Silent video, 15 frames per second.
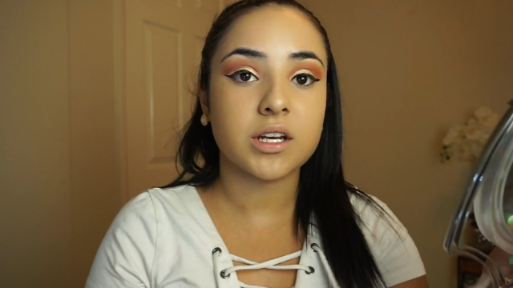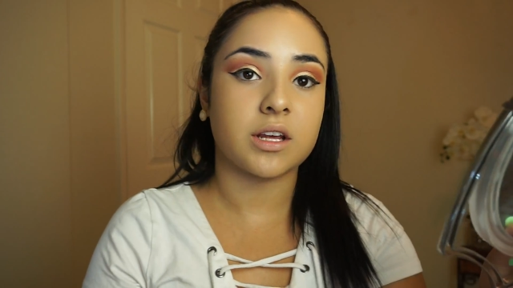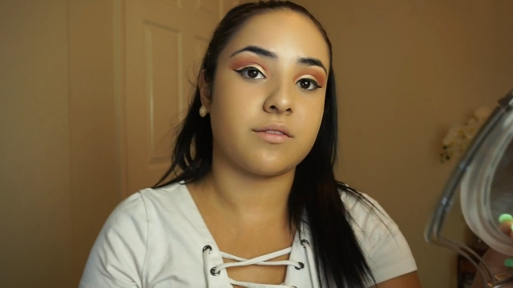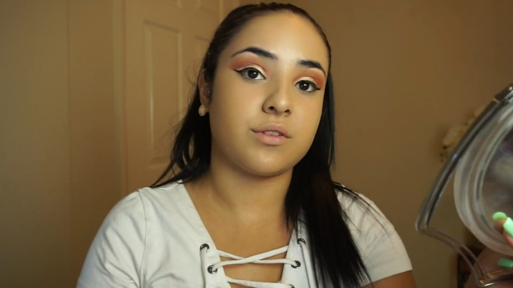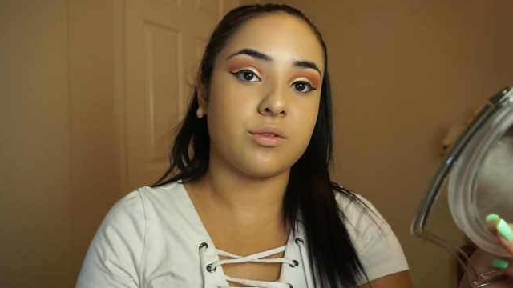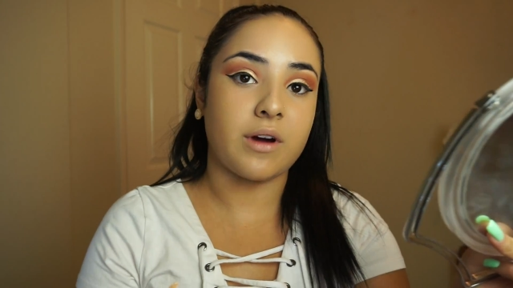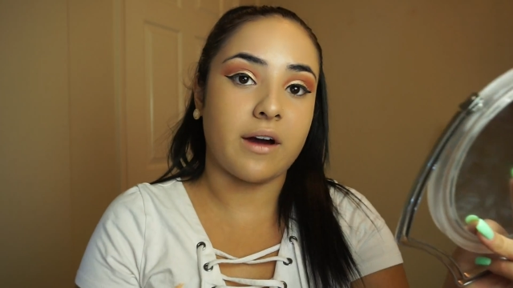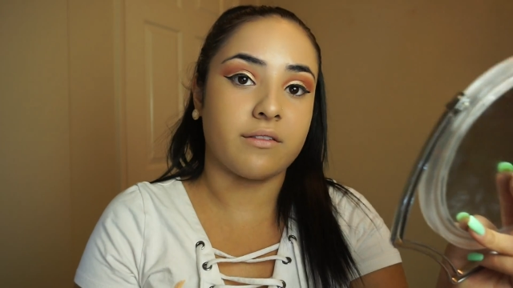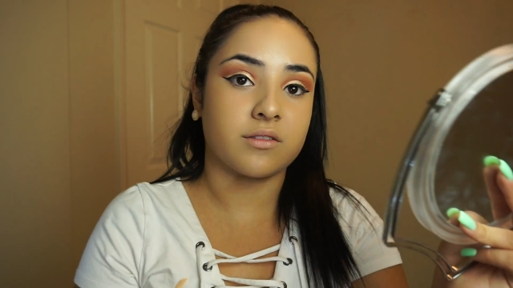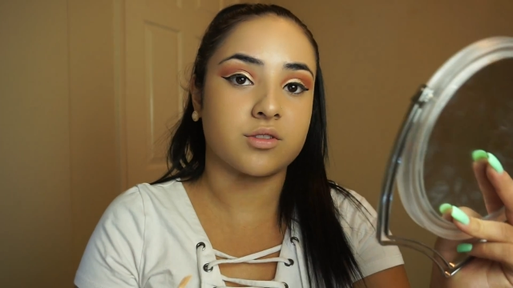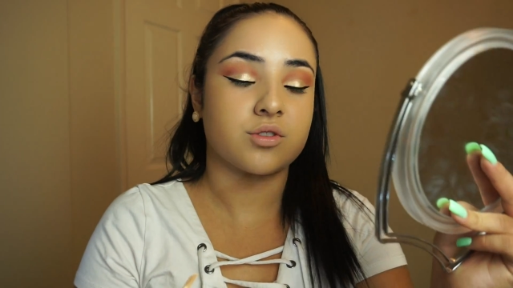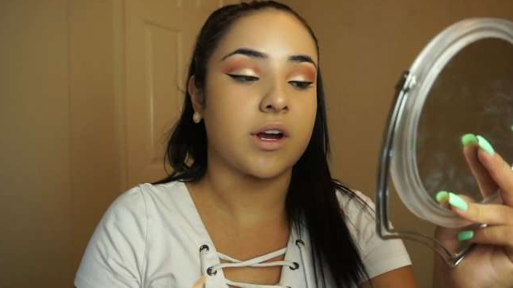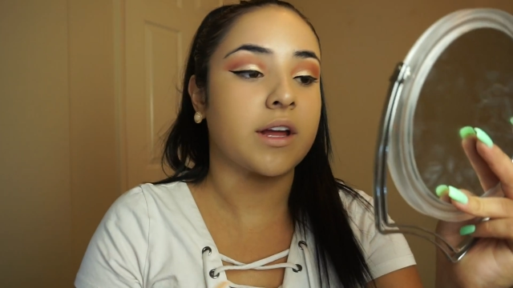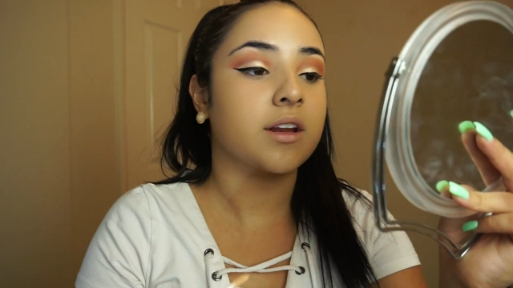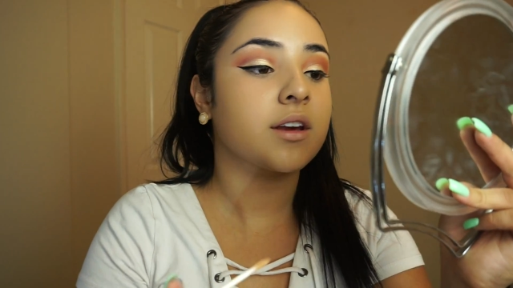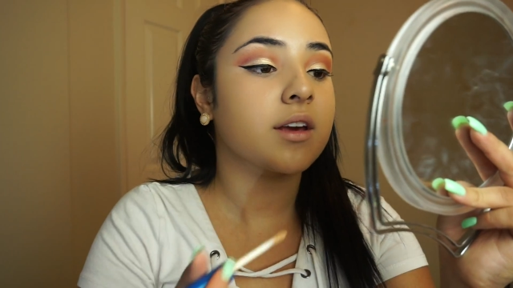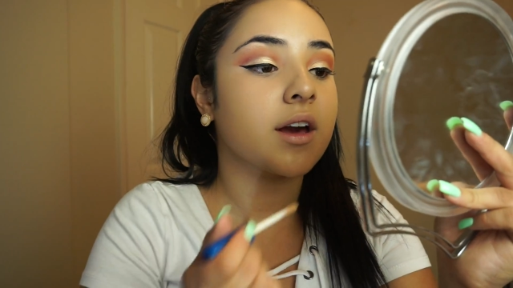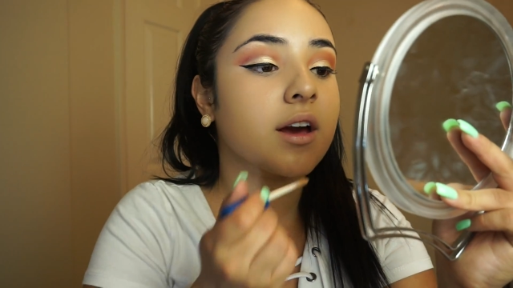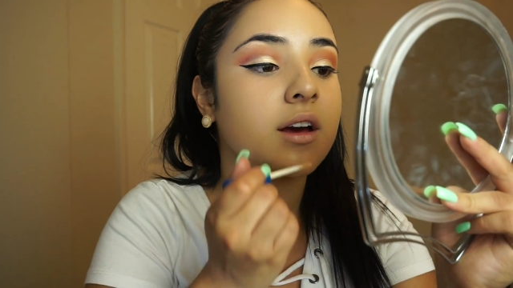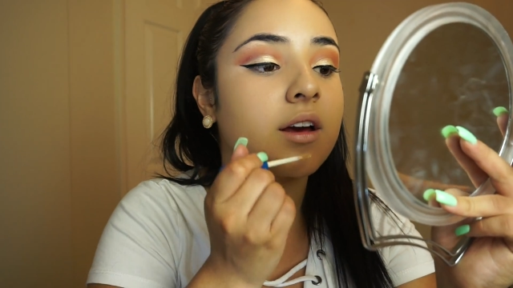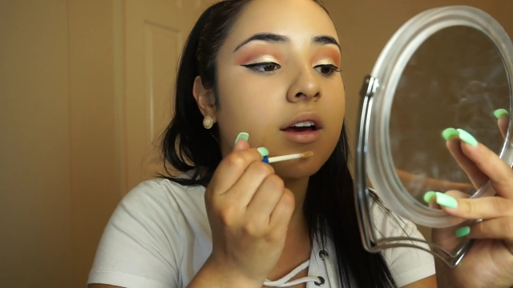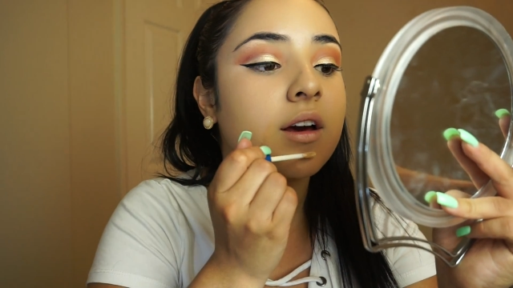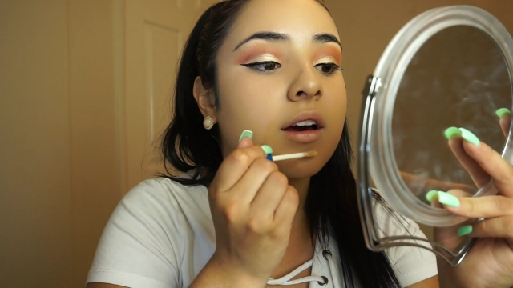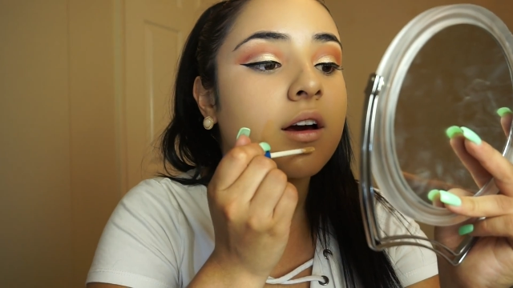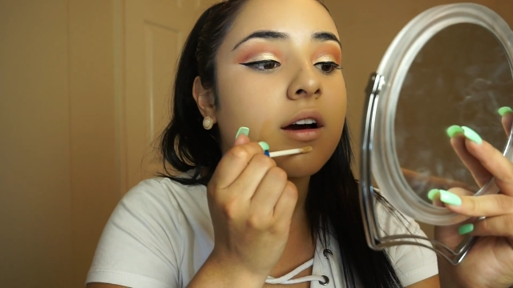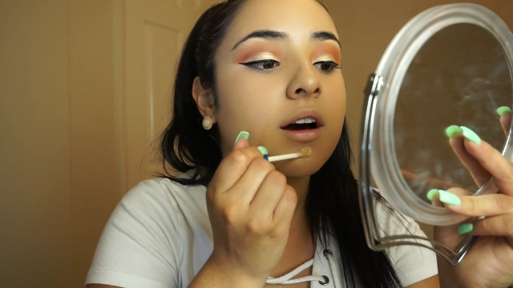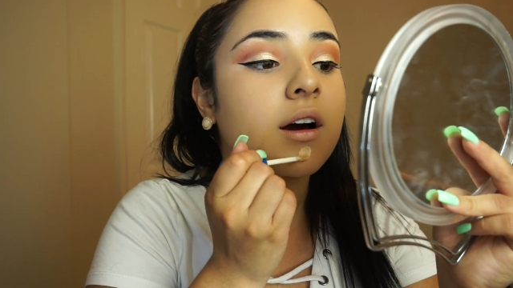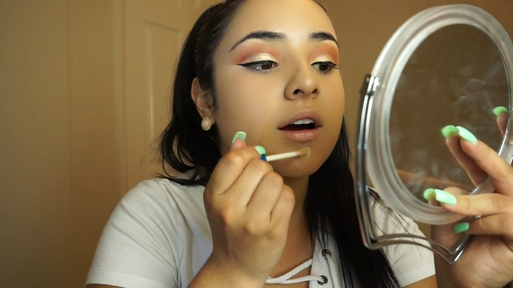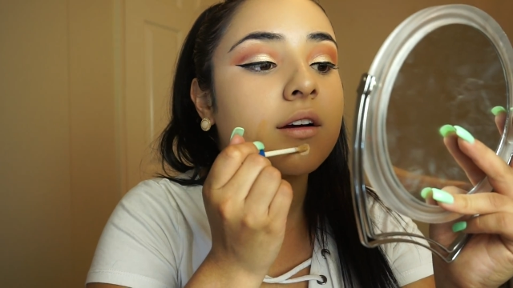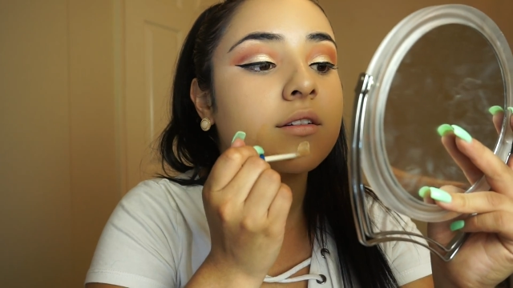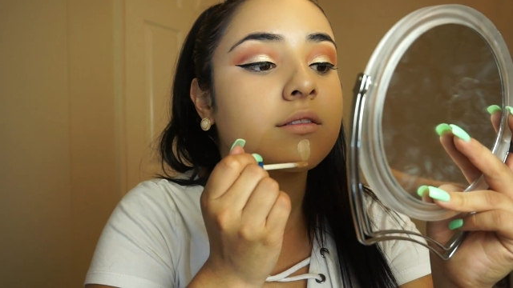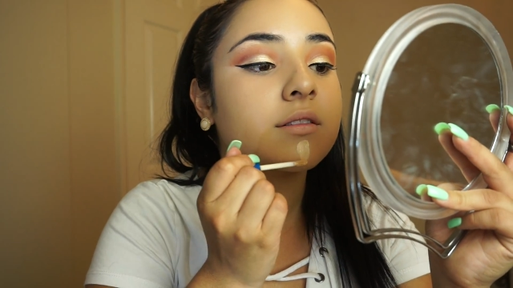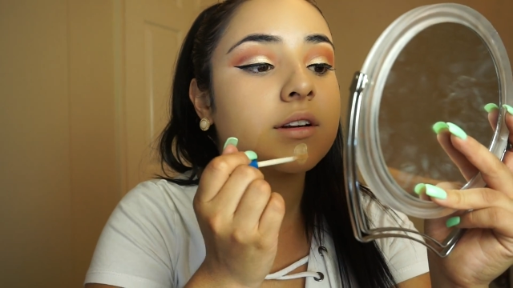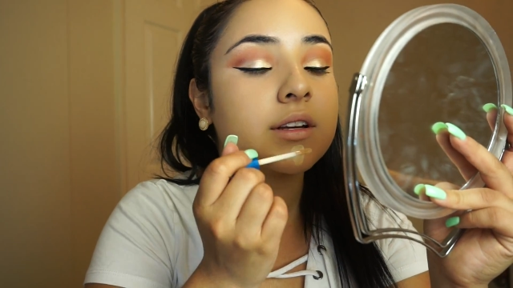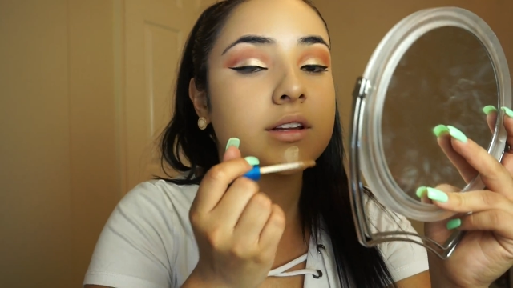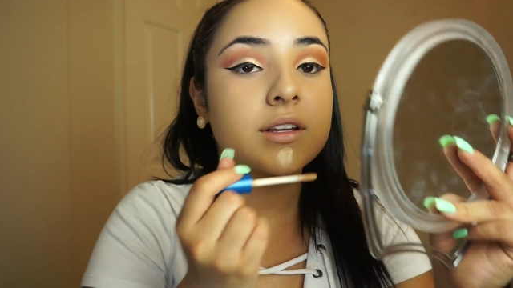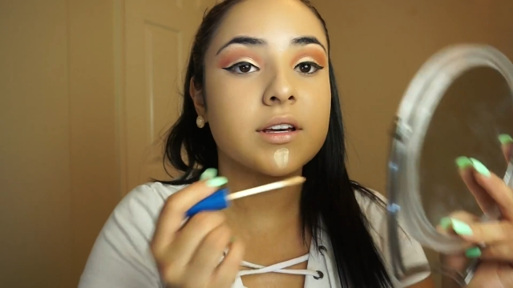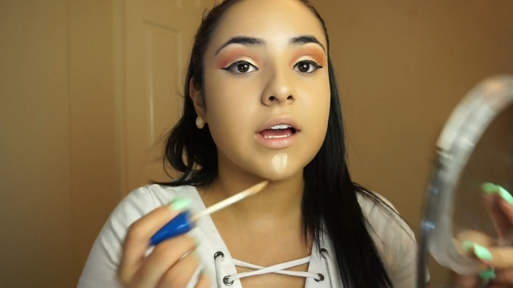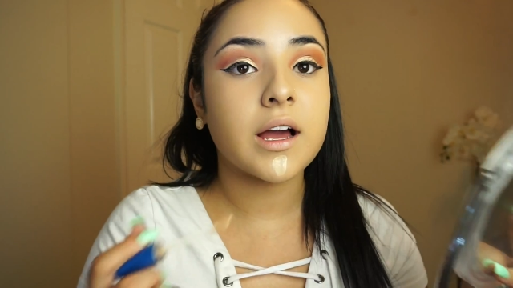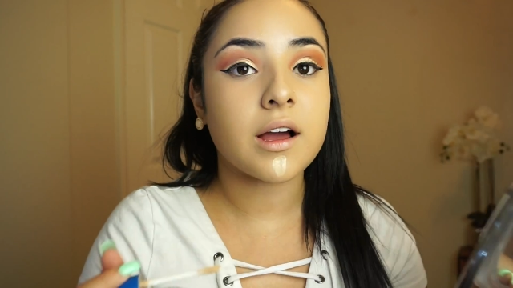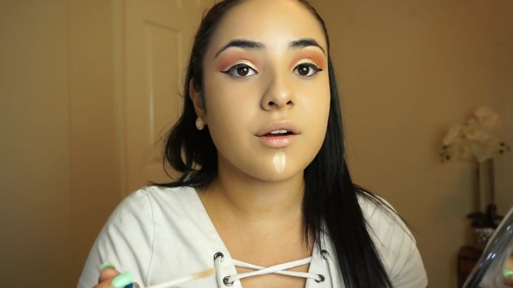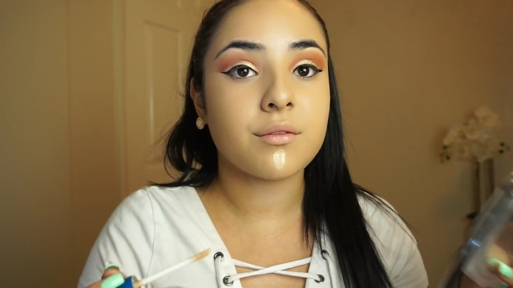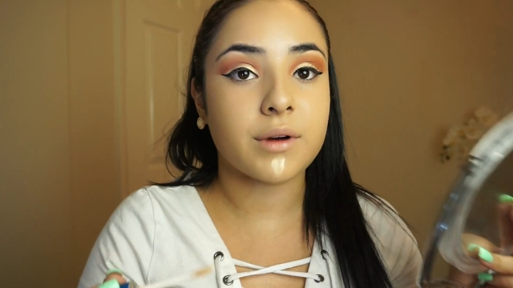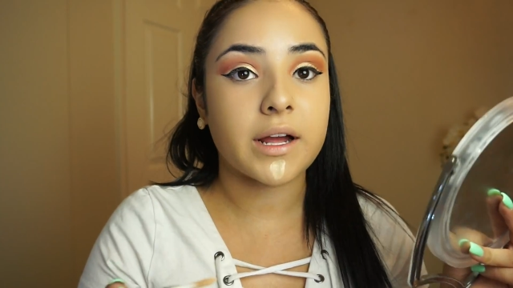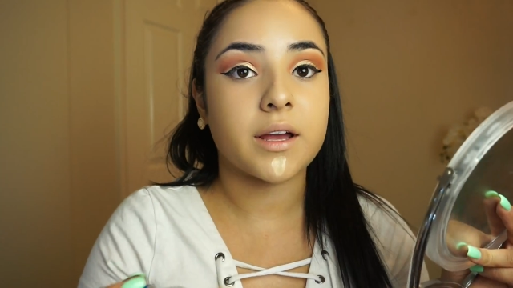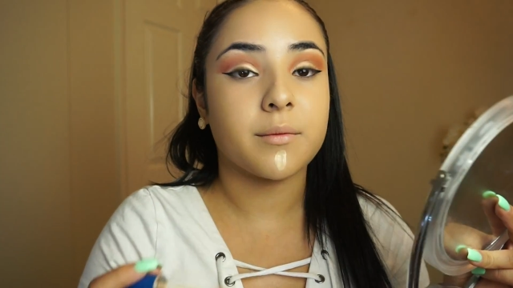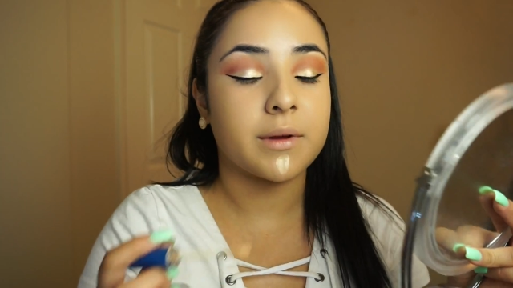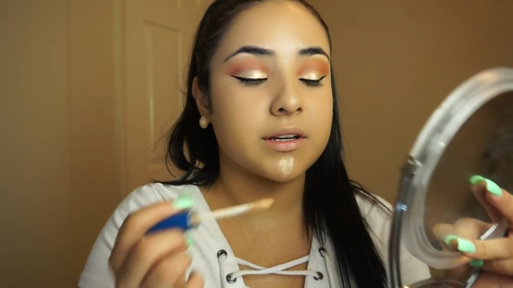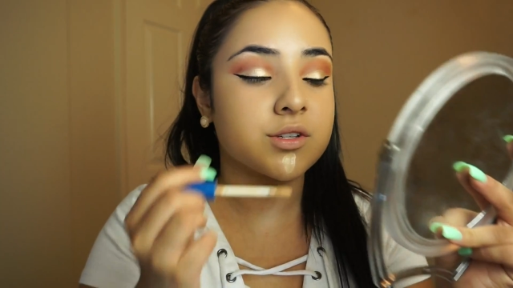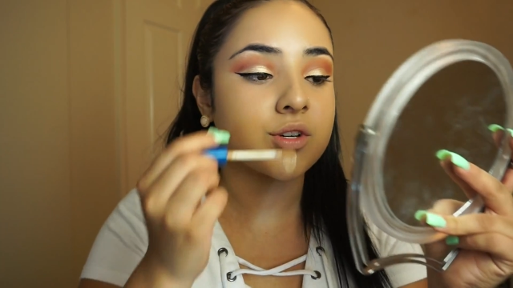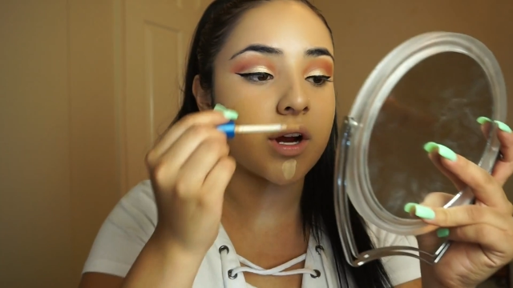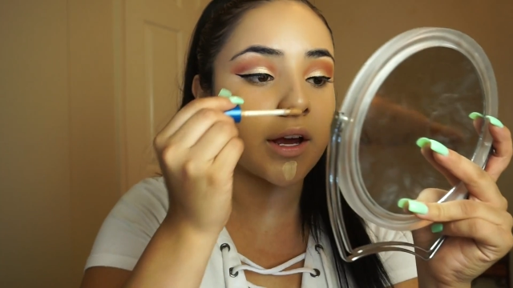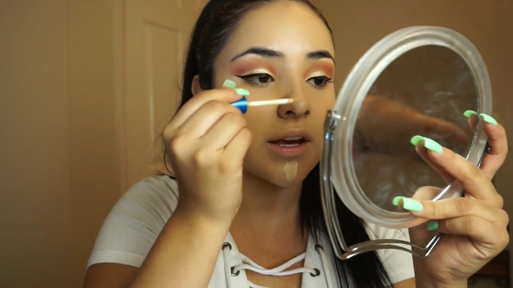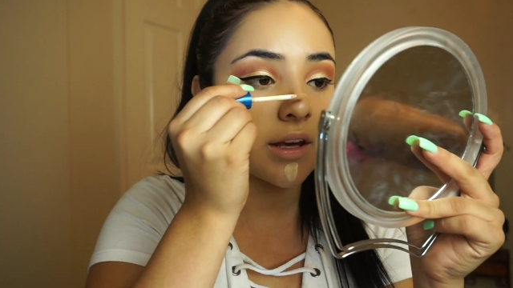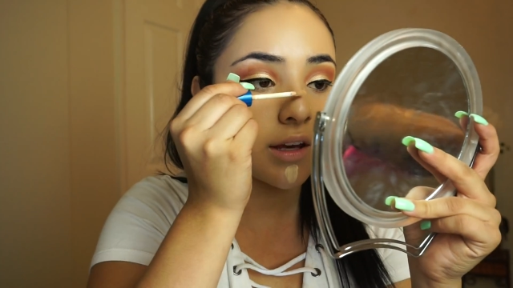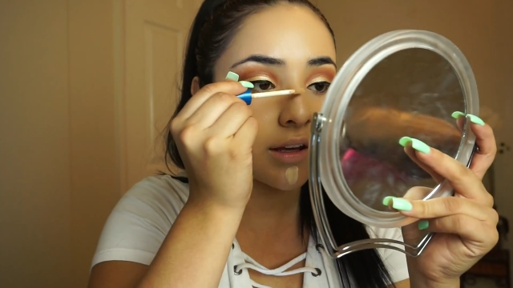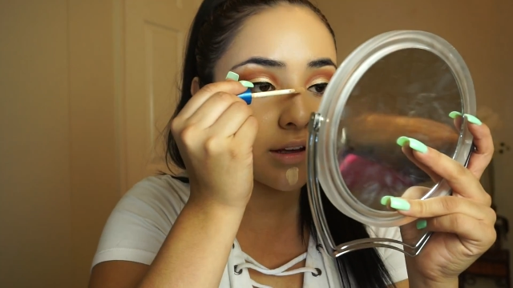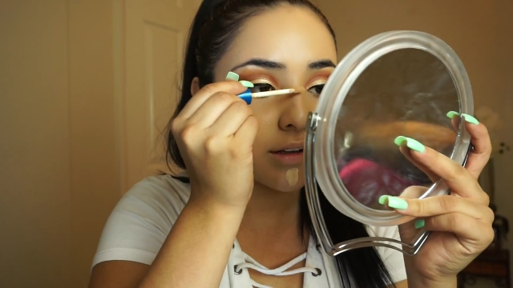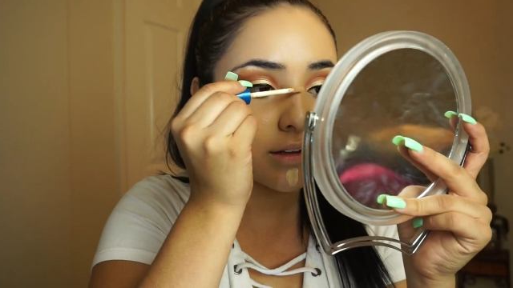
If you haven't tried it yet, I really recommend trying it.